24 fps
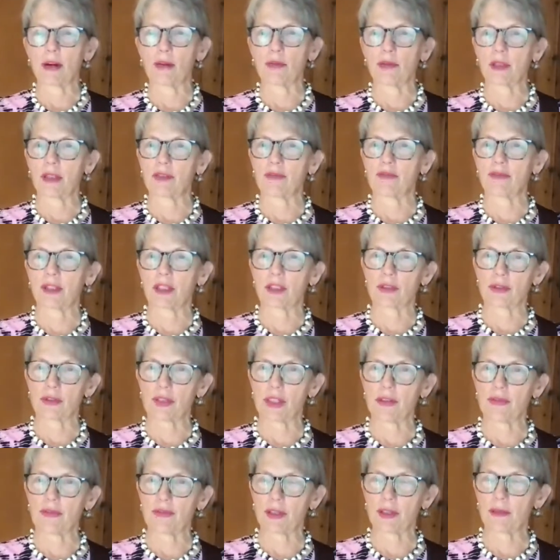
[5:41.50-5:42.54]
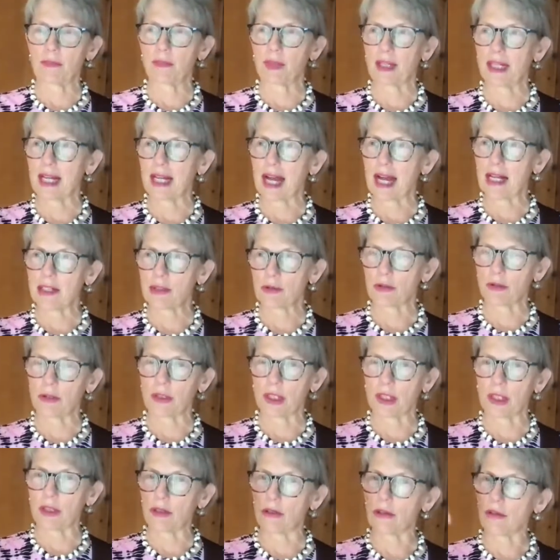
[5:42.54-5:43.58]
when it feels different, but
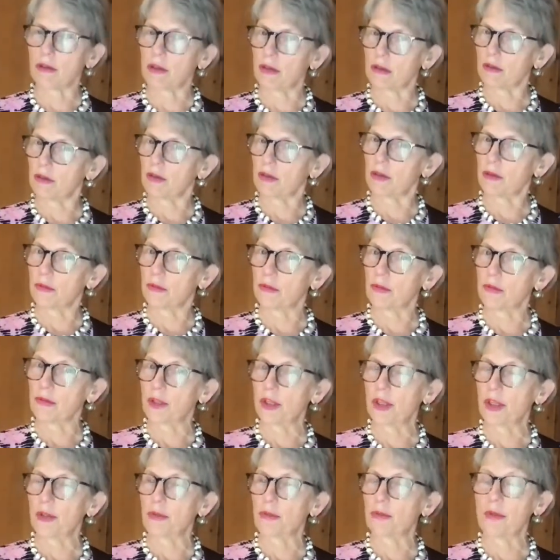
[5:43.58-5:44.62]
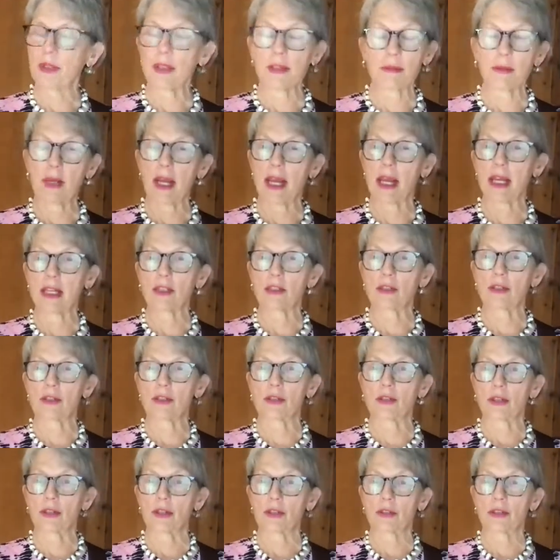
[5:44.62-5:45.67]
actually your your rhythm hand
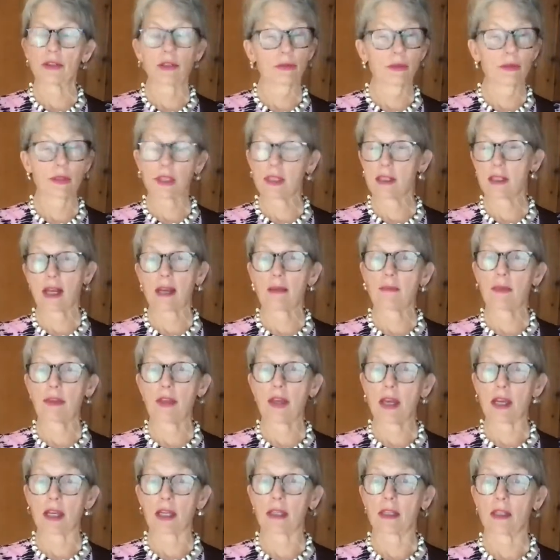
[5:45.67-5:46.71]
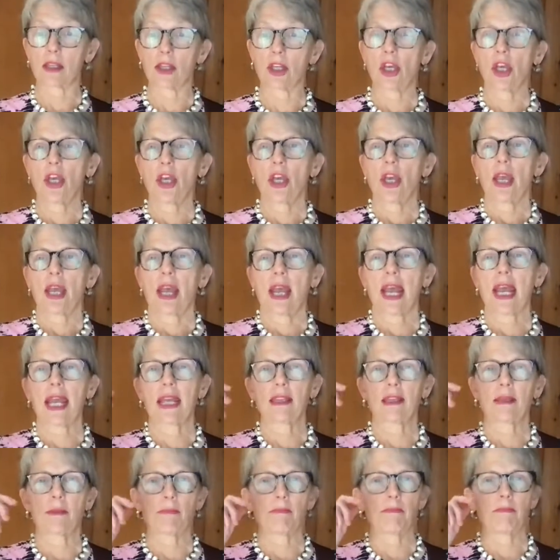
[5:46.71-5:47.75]
is doing the same thing.
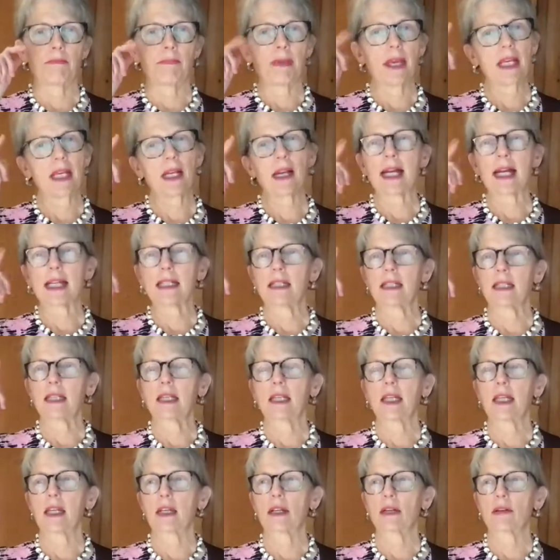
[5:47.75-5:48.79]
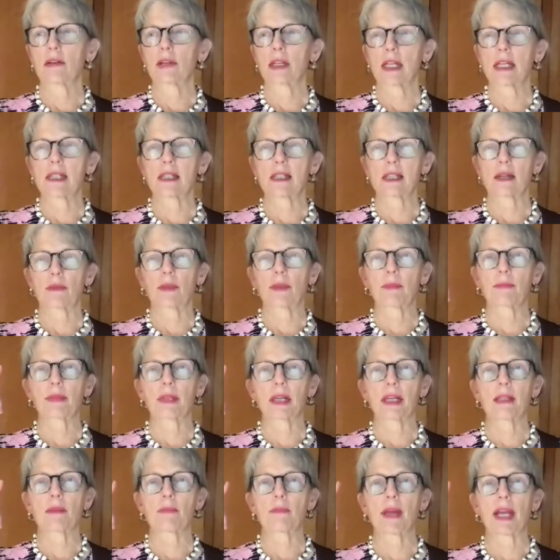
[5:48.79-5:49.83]
And the big idea here is that we play
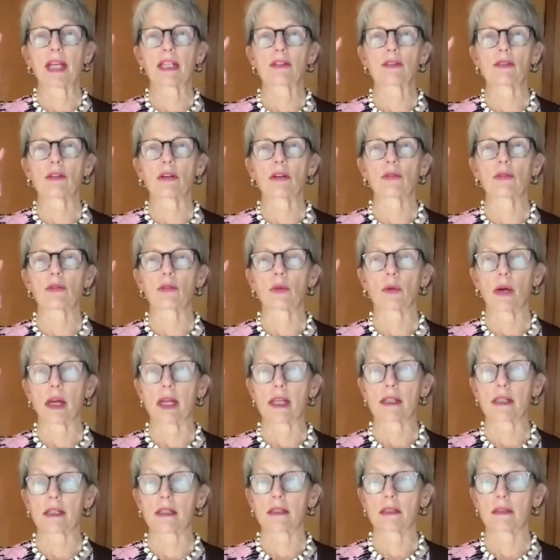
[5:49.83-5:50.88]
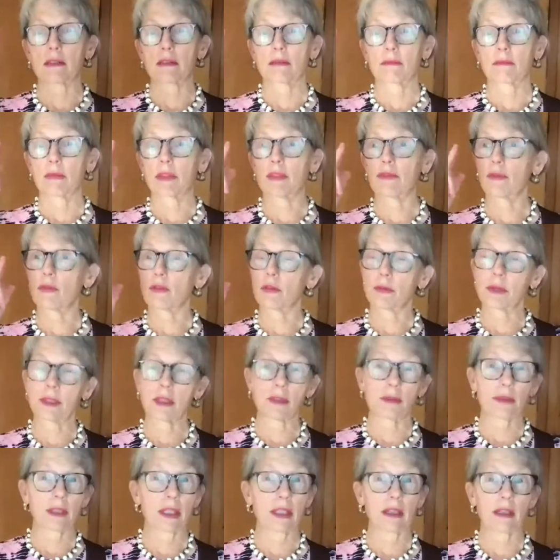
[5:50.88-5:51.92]
the bass note twice before we
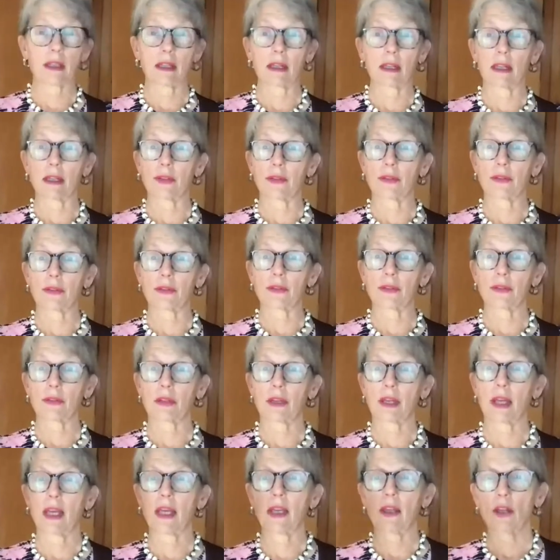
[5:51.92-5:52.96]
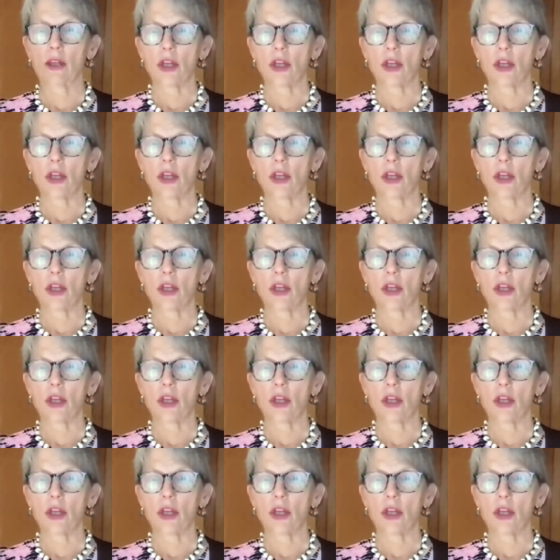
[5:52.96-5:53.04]
do anything else. Okay,